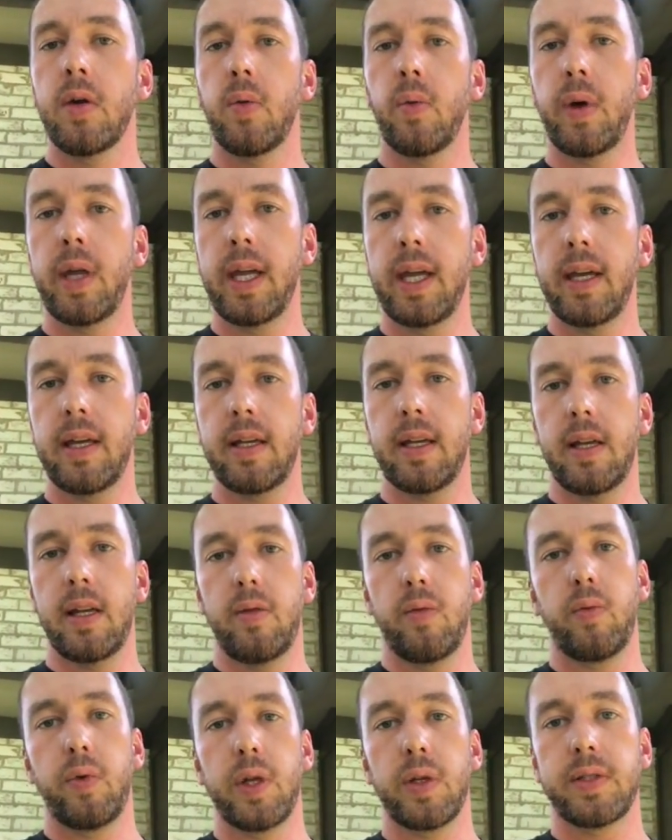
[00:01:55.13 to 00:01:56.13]
We get
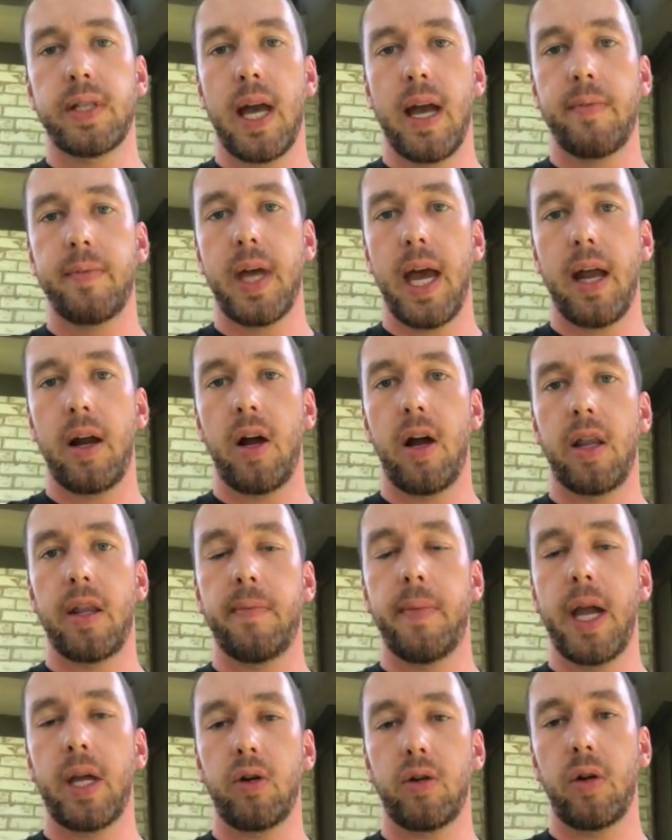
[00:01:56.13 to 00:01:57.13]
real-time data on the
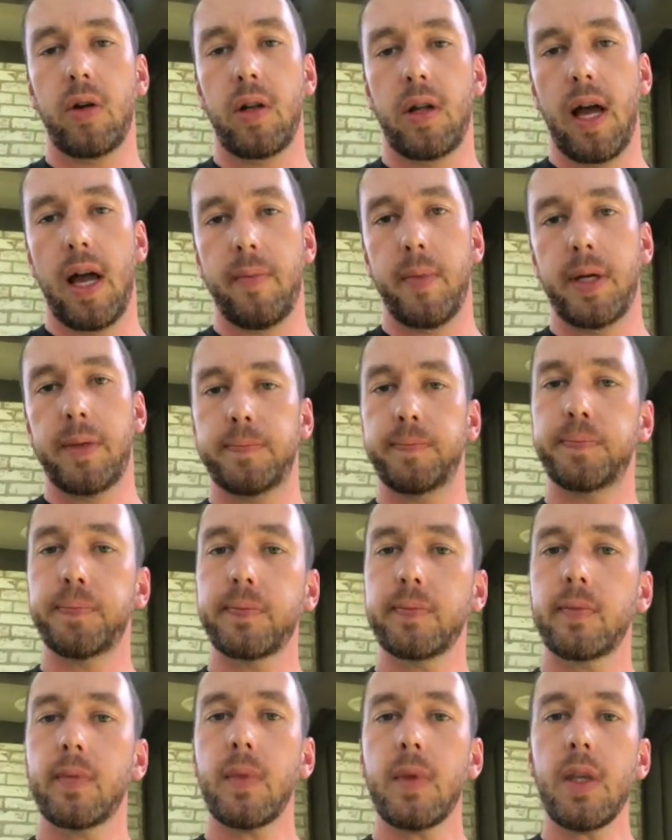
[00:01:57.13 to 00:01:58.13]
microclimate
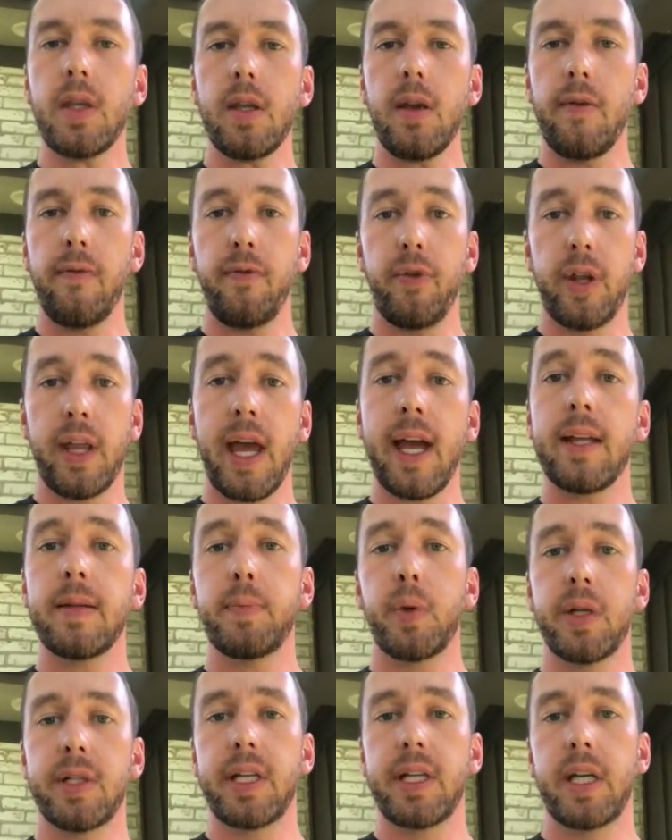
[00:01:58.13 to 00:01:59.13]
for that
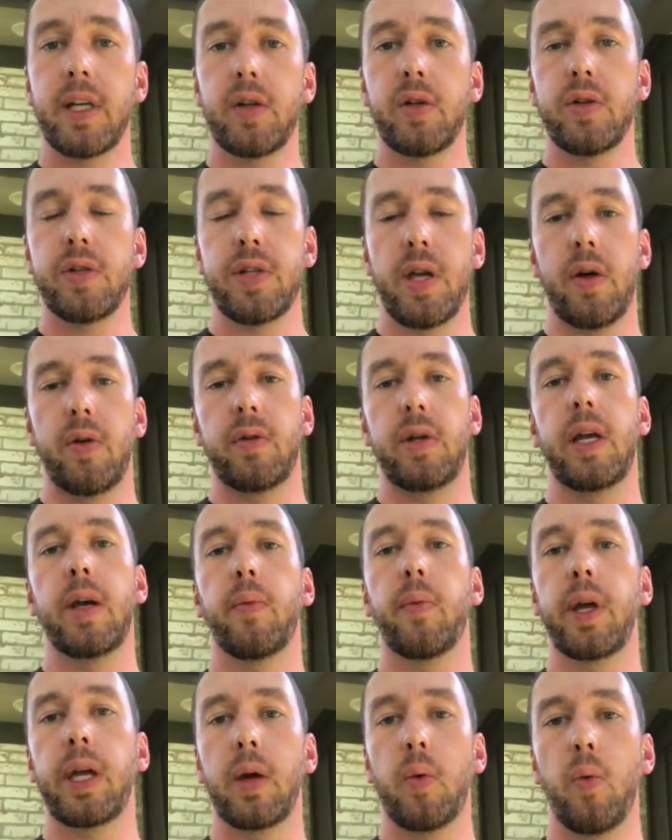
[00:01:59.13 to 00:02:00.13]
particular zone, and
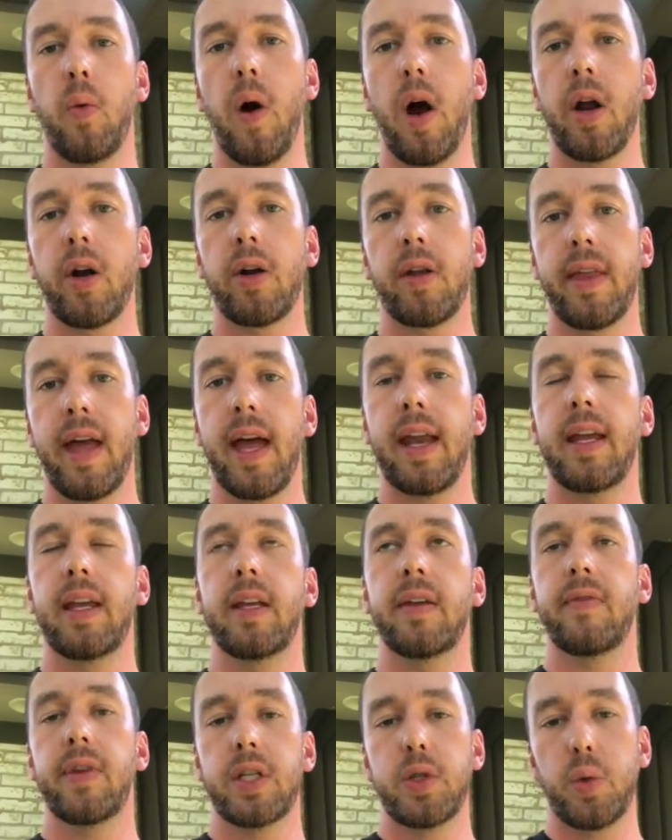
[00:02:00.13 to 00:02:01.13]
we can water that
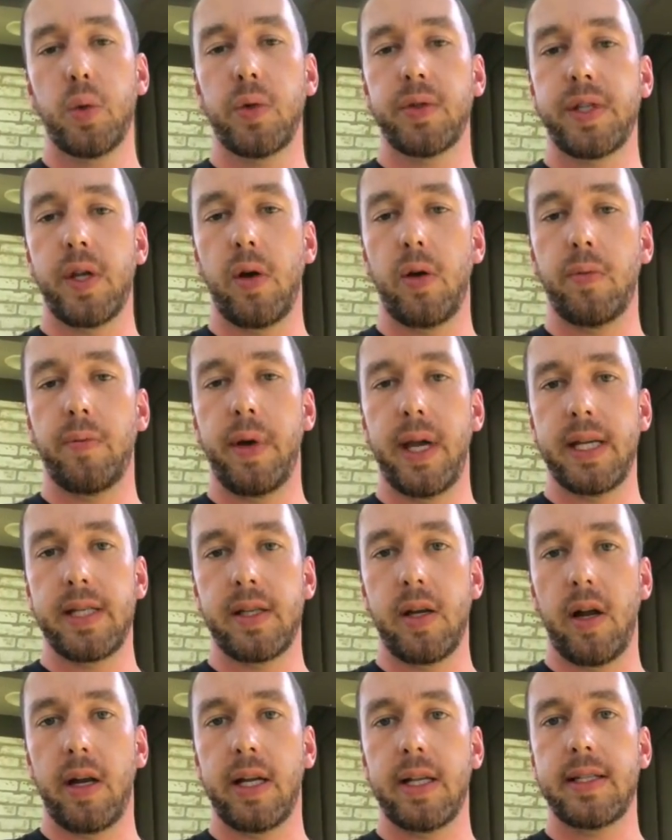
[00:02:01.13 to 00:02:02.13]
individual zone based
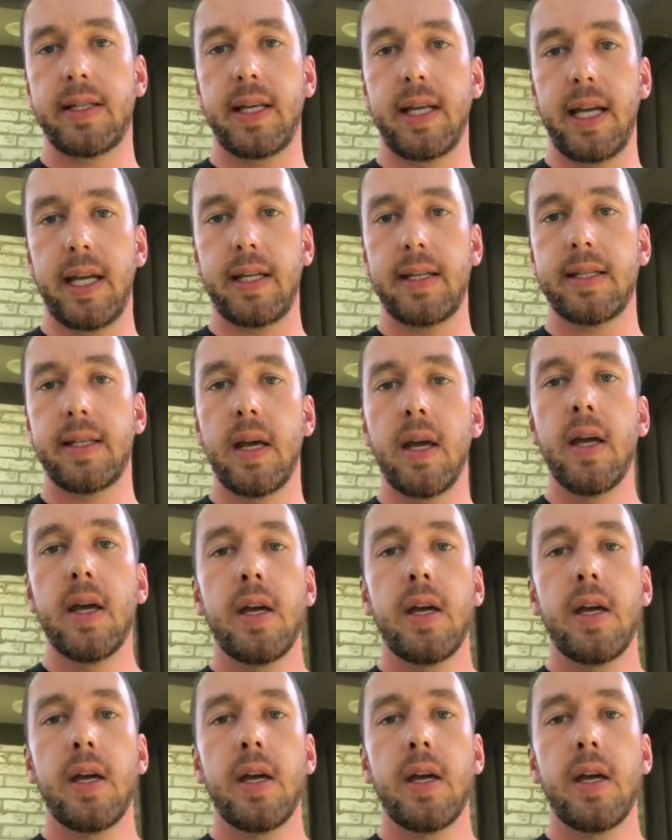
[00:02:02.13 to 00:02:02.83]
on its needs.